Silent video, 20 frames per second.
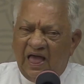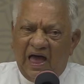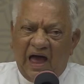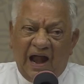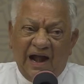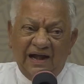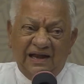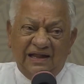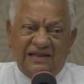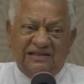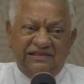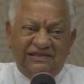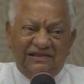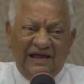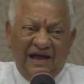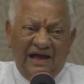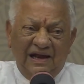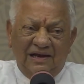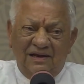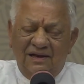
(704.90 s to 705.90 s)
and
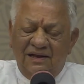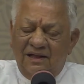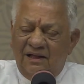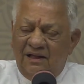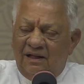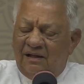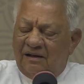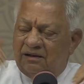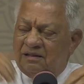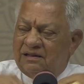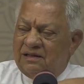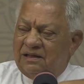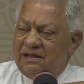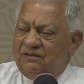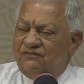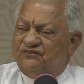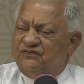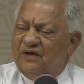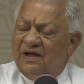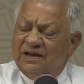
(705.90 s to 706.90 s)
then
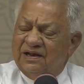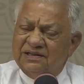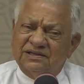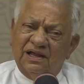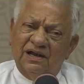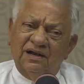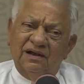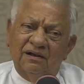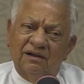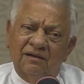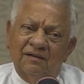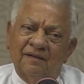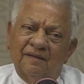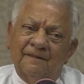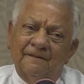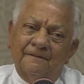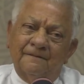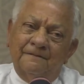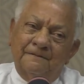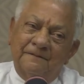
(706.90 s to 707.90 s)
he further
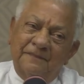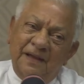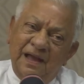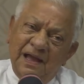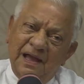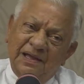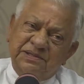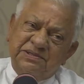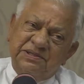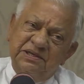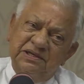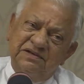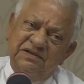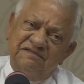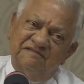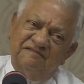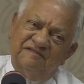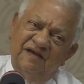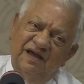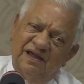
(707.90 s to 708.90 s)
makes it
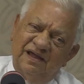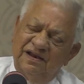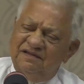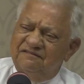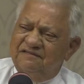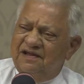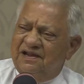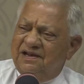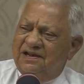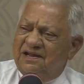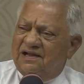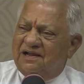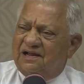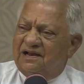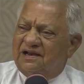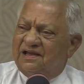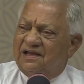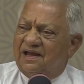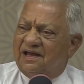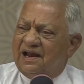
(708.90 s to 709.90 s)
very, very
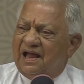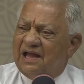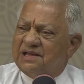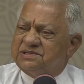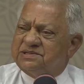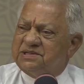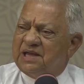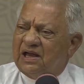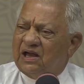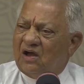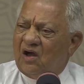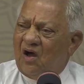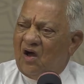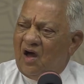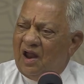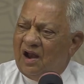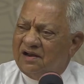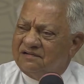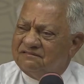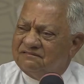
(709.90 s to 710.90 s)
clear as a
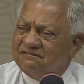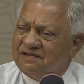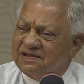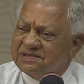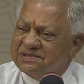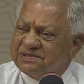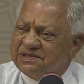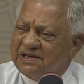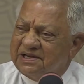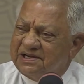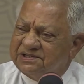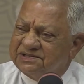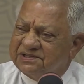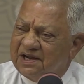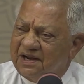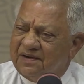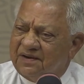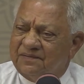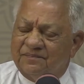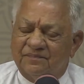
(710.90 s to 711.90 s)

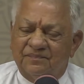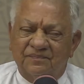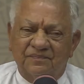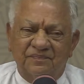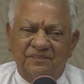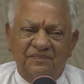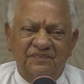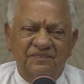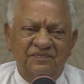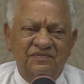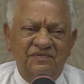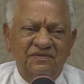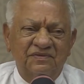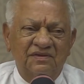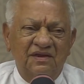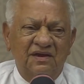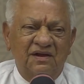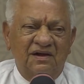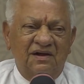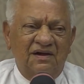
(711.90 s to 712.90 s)
conversation,
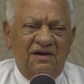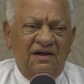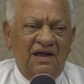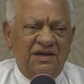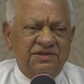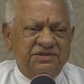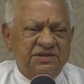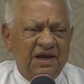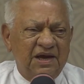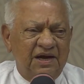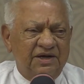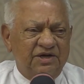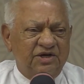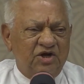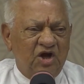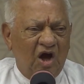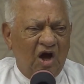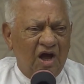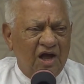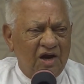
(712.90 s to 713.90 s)
as a
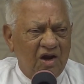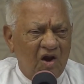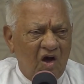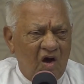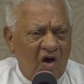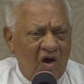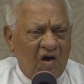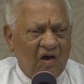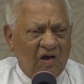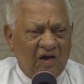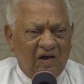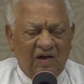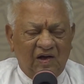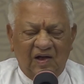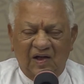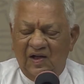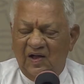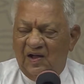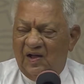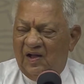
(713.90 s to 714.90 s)
dialogue
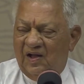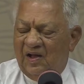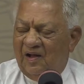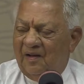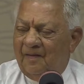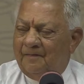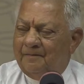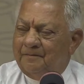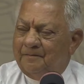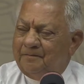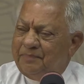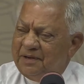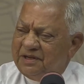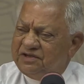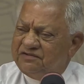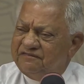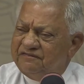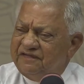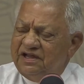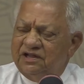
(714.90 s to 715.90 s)

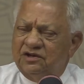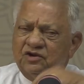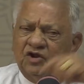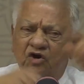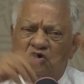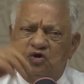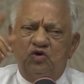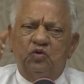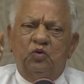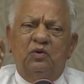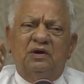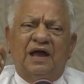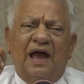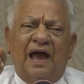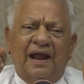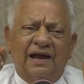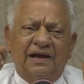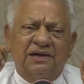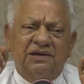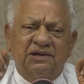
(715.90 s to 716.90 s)
between two
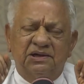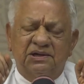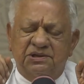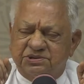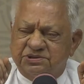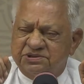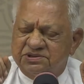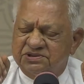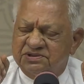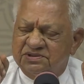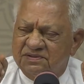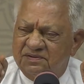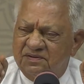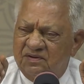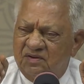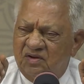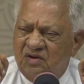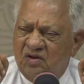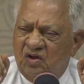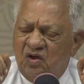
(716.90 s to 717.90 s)
characters.
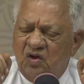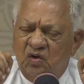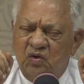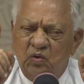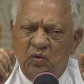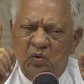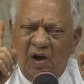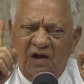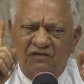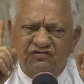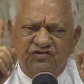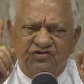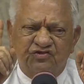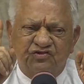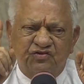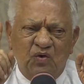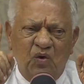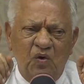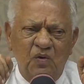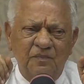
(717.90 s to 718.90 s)
You have
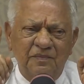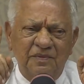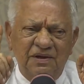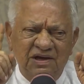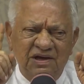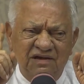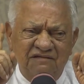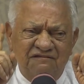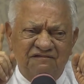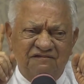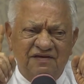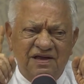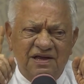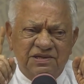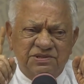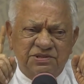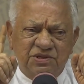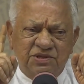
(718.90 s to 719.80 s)
so many ways